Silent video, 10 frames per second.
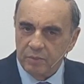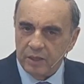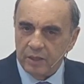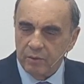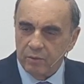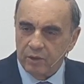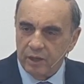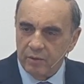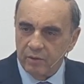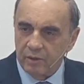
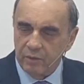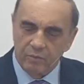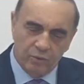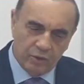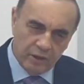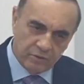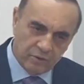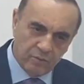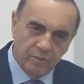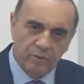1,500
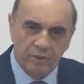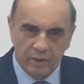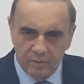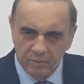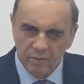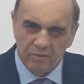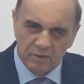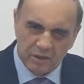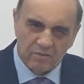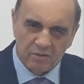years for
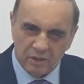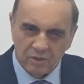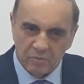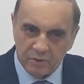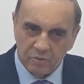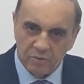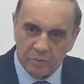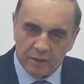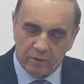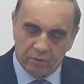Luther, actually
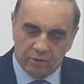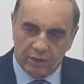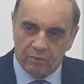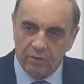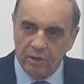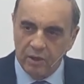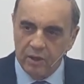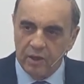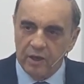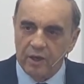1,200
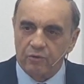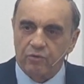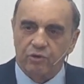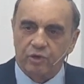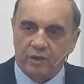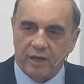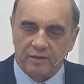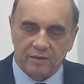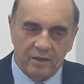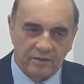years for
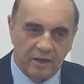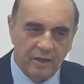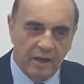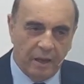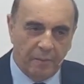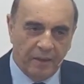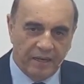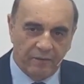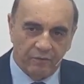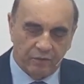Luther to
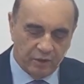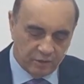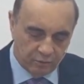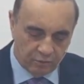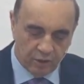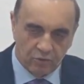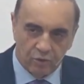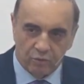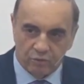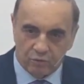resurrect the
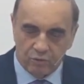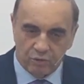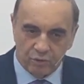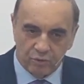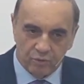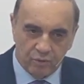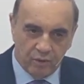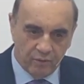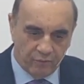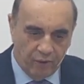word, the treasure
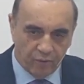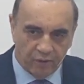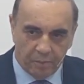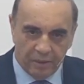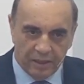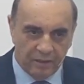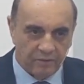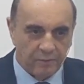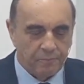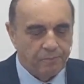that was hidden.
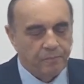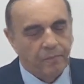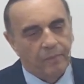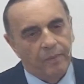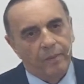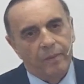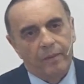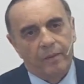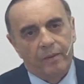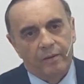So the word
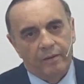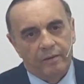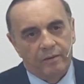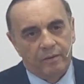comes back.